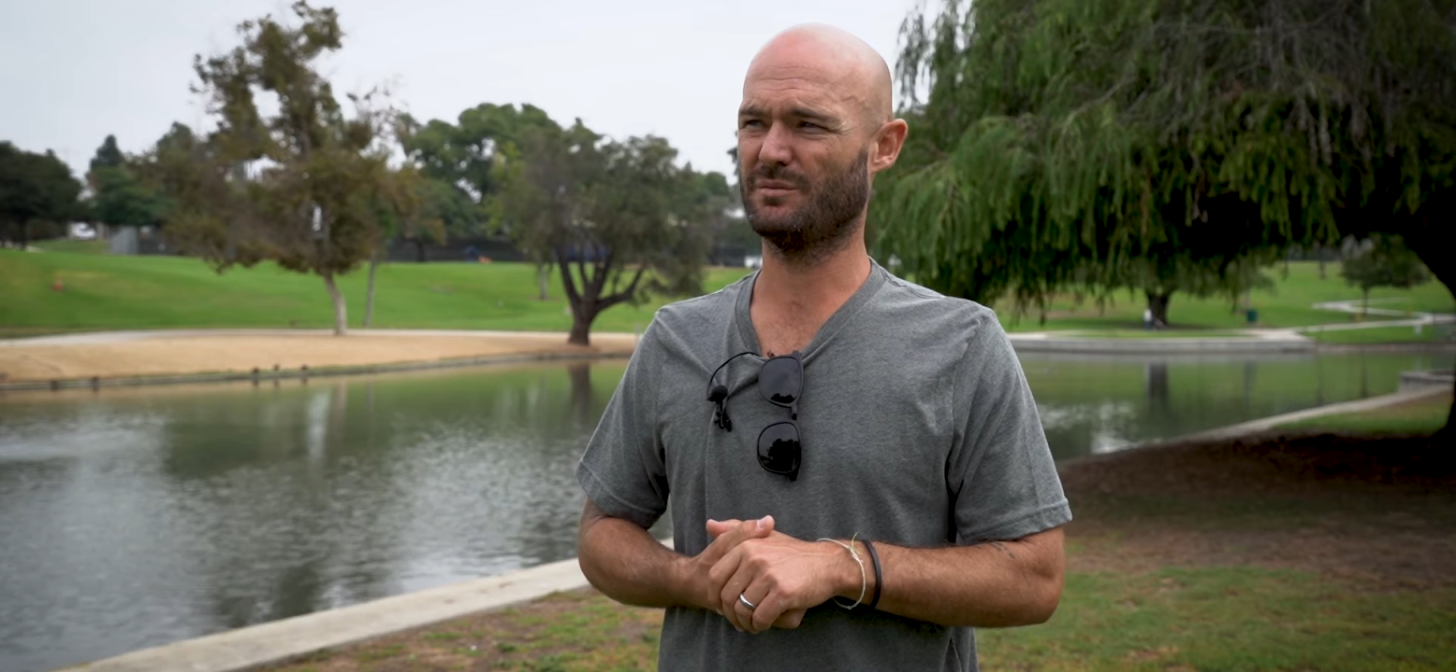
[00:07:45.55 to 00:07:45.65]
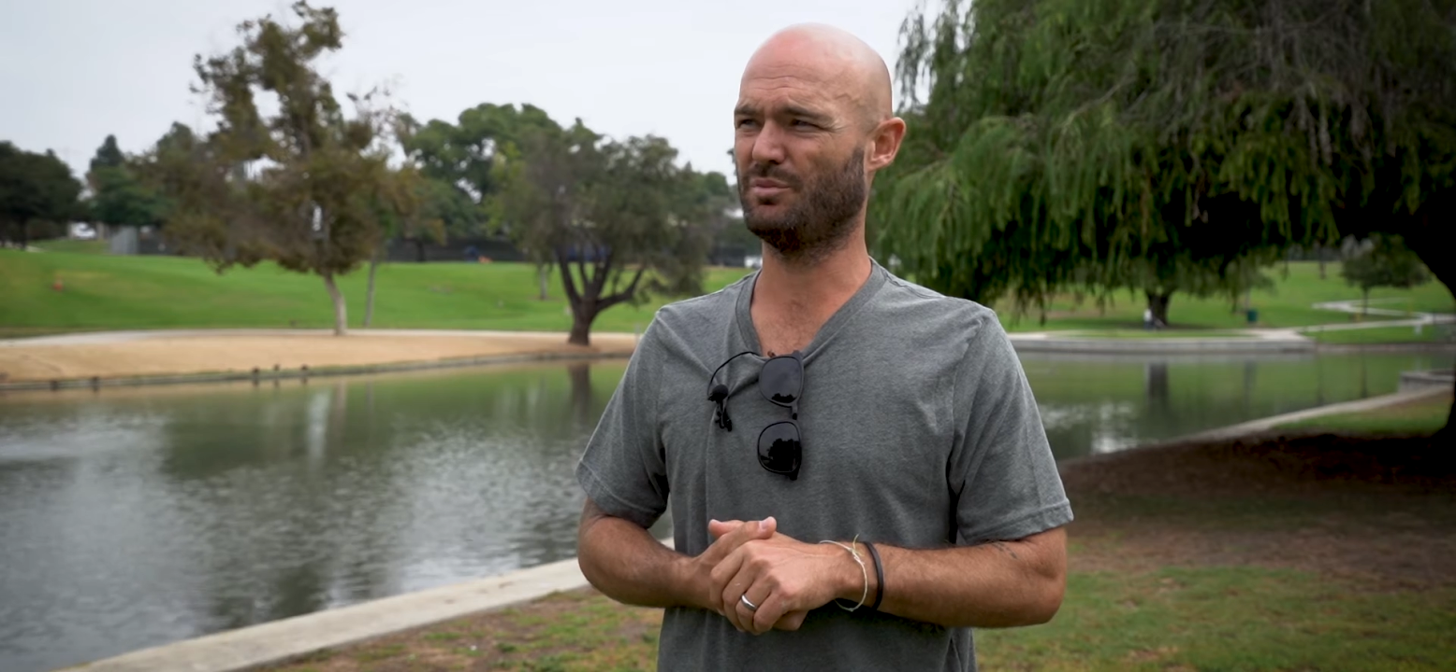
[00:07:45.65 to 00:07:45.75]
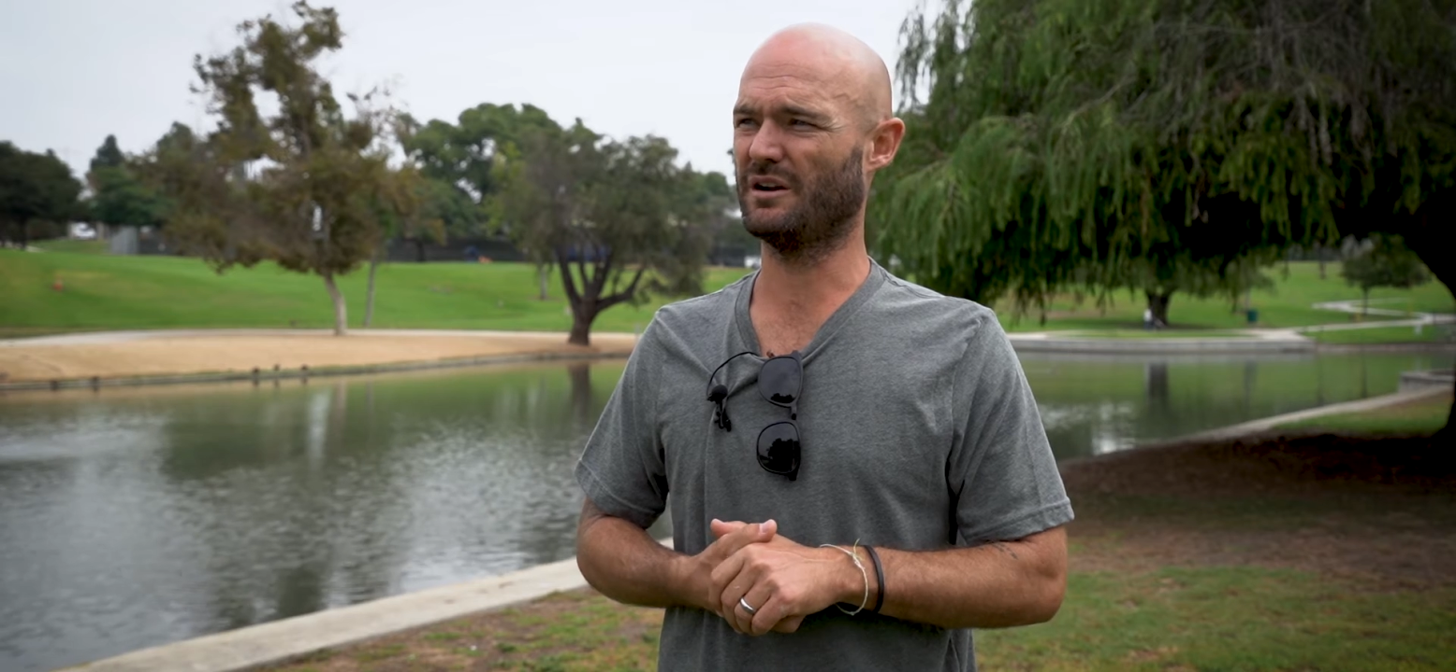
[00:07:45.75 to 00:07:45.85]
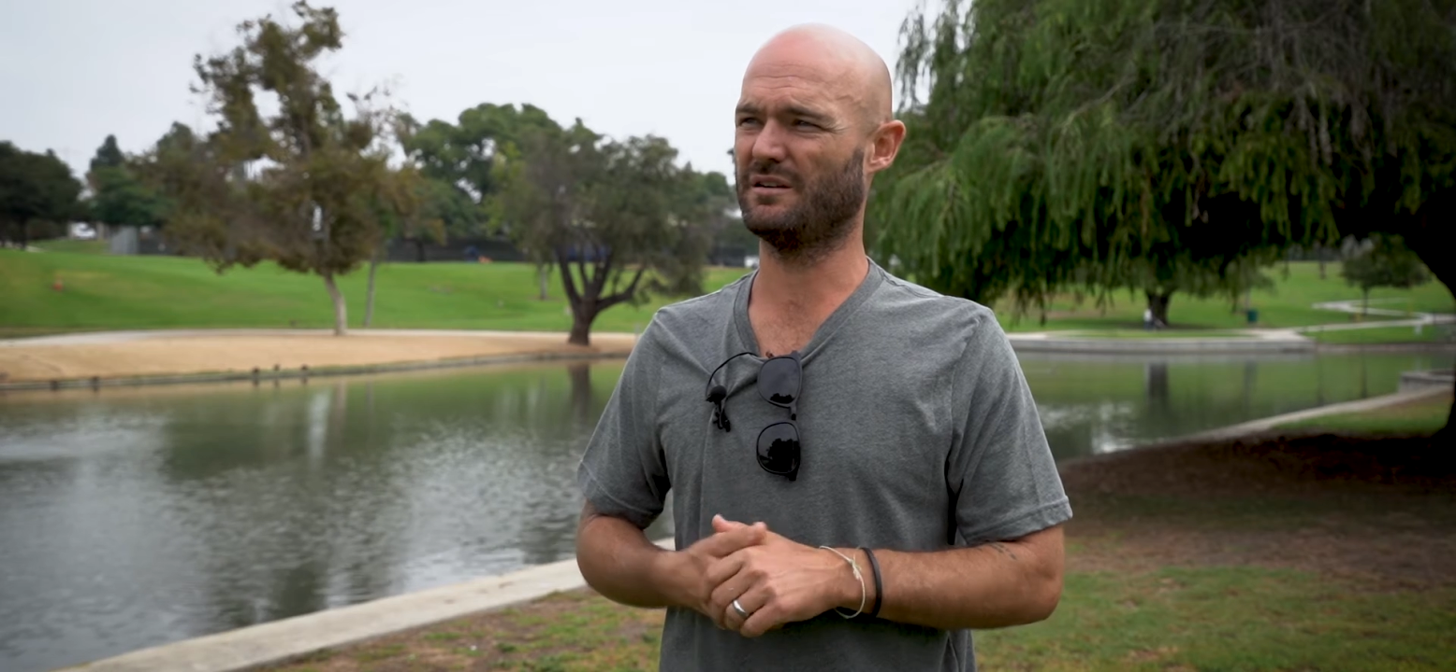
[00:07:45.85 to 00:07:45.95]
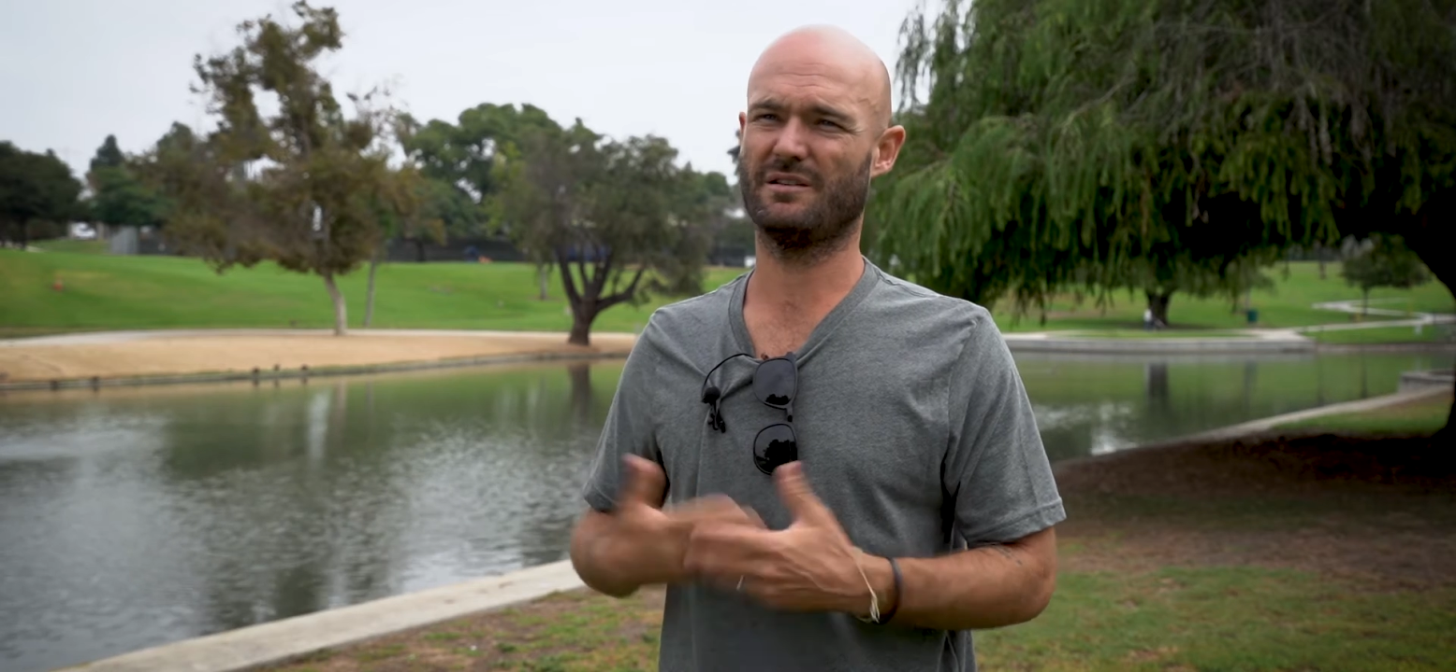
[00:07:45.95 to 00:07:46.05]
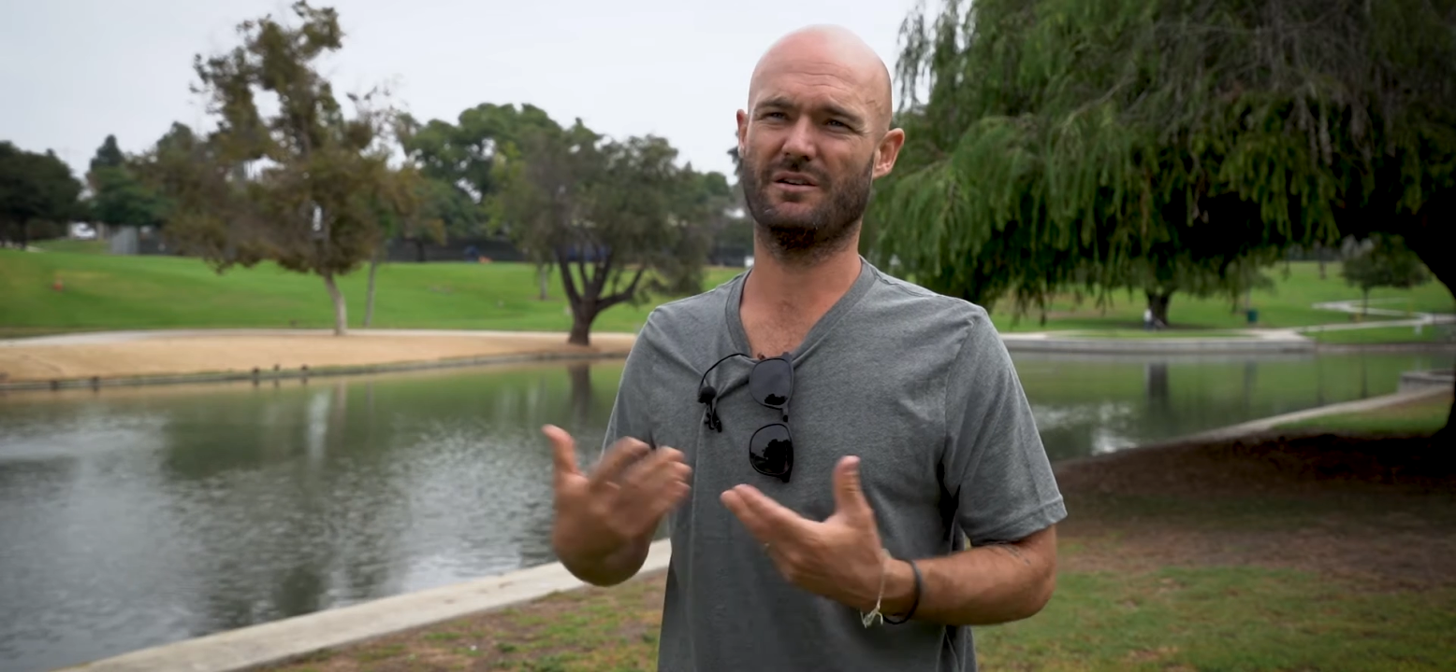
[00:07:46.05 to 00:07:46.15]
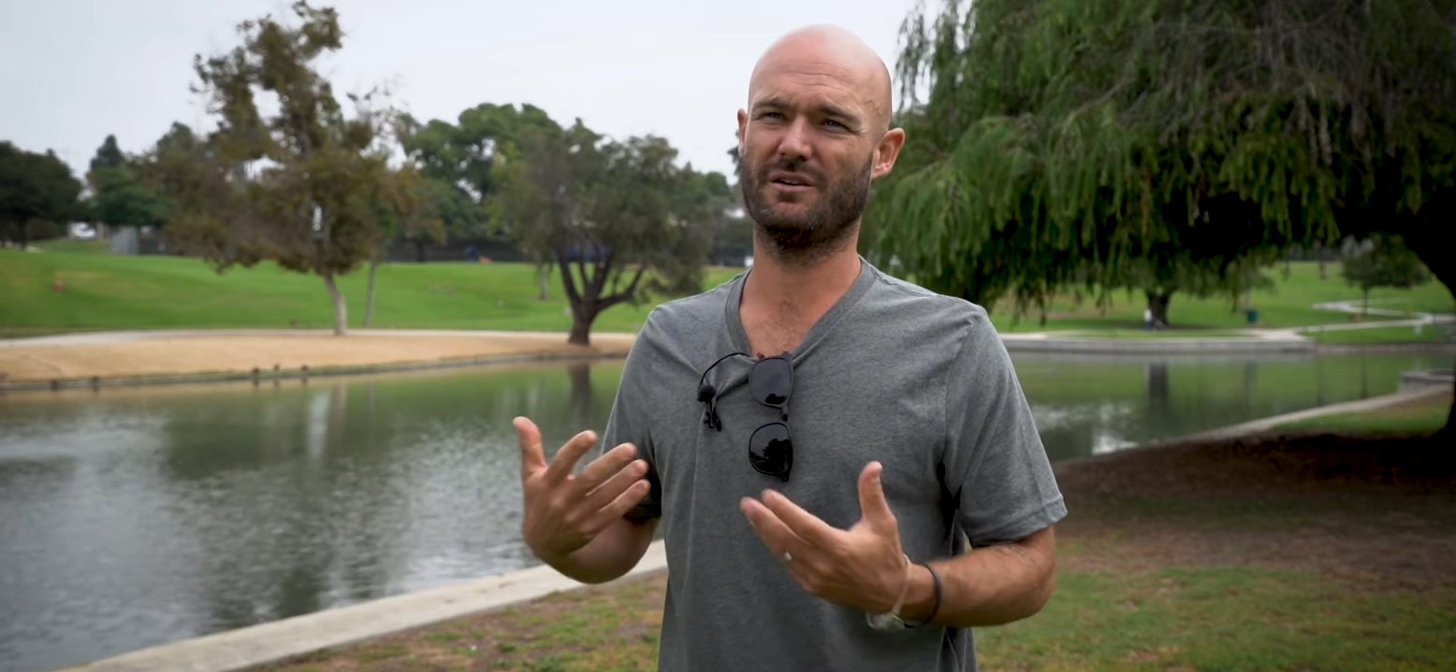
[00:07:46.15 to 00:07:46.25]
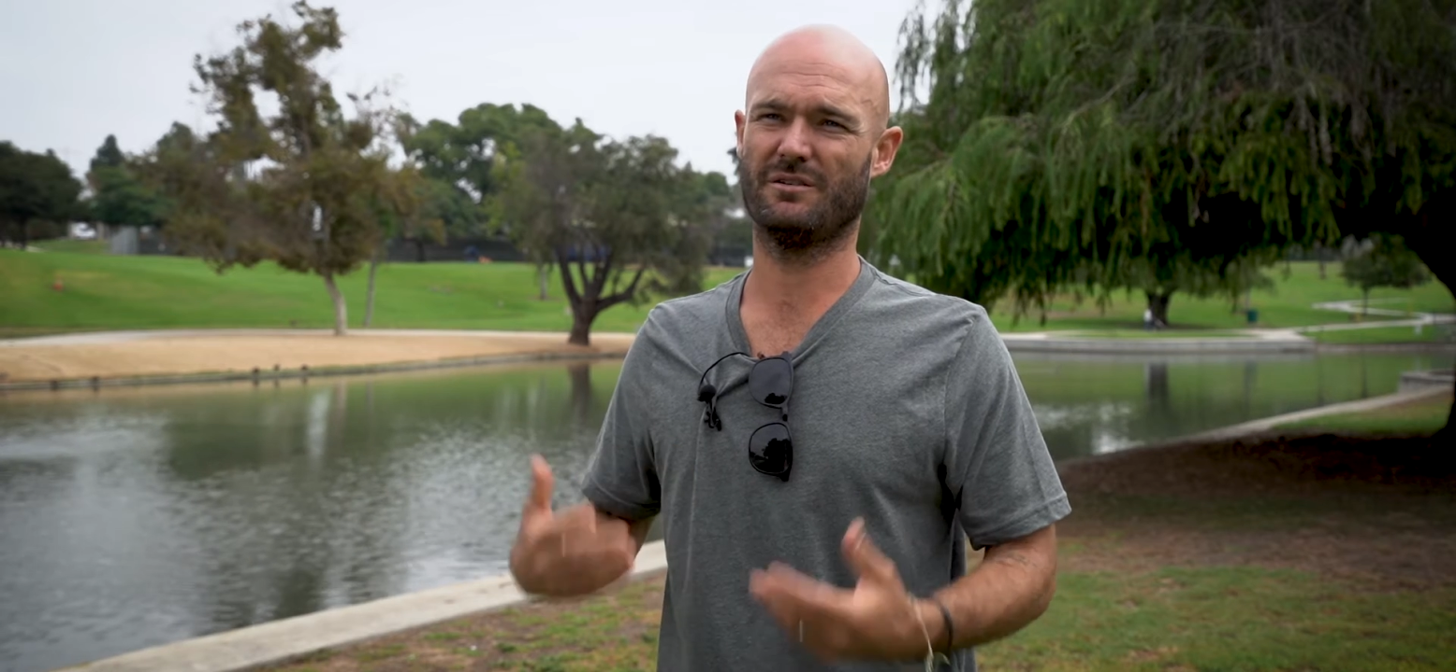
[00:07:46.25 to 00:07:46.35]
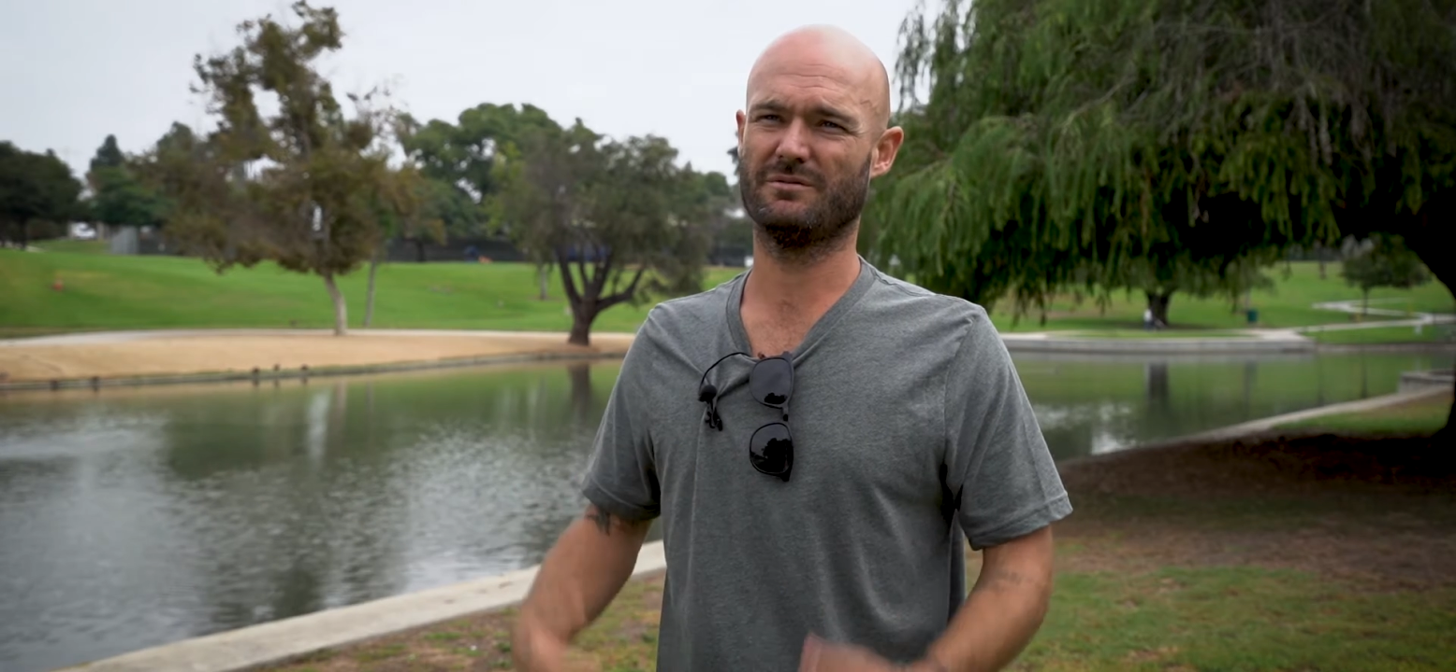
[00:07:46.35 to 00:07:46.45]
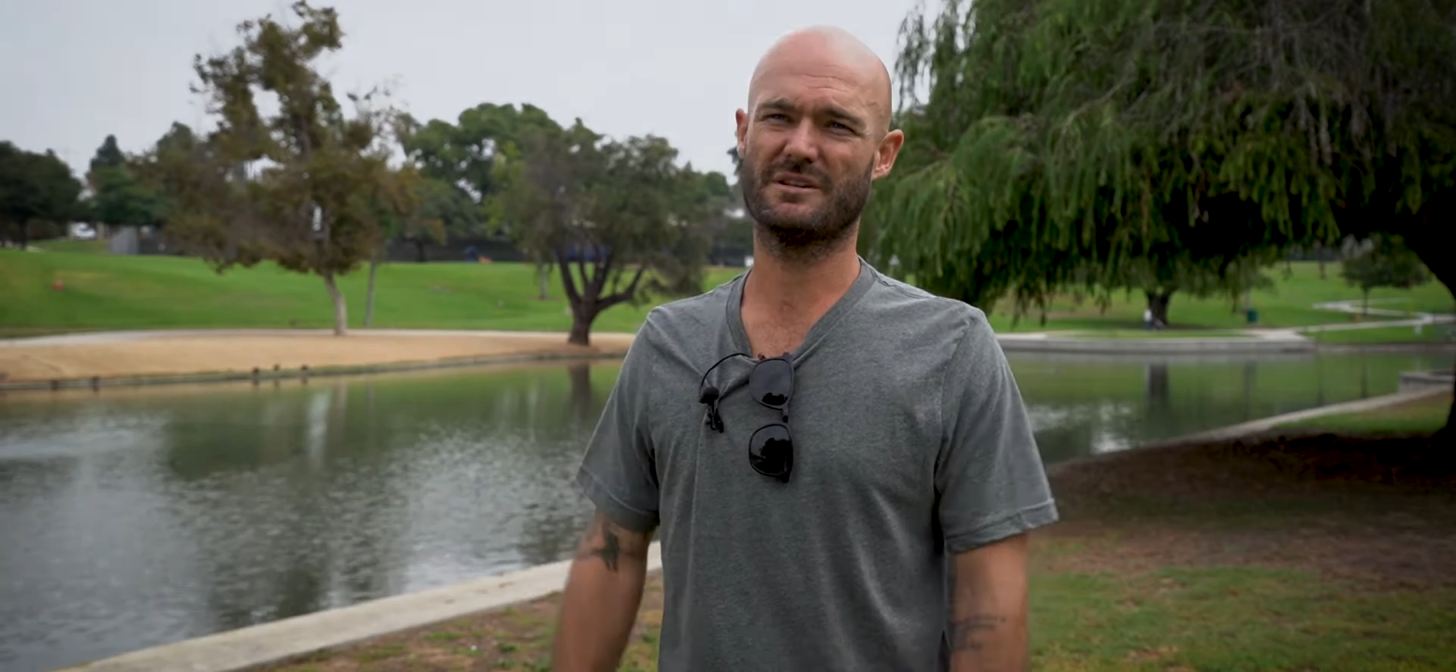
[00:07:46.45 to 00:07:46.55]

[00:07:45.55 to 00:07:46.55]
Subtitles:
put into their